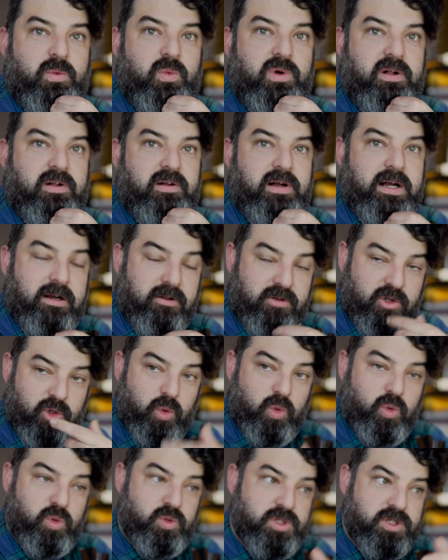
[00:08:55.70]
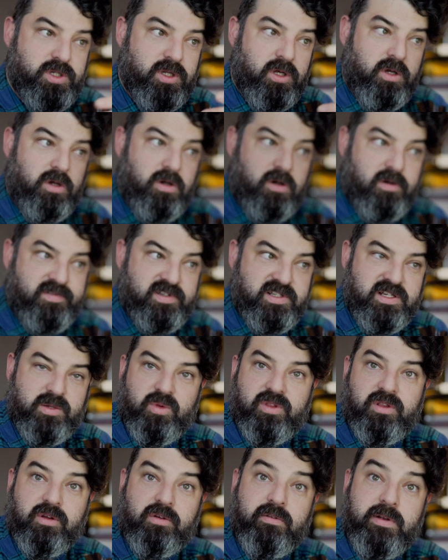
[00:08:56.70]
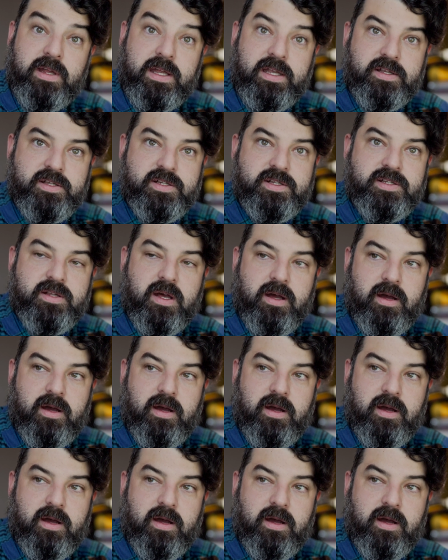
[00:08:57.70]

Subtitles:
well outdoors, obviously with the greens,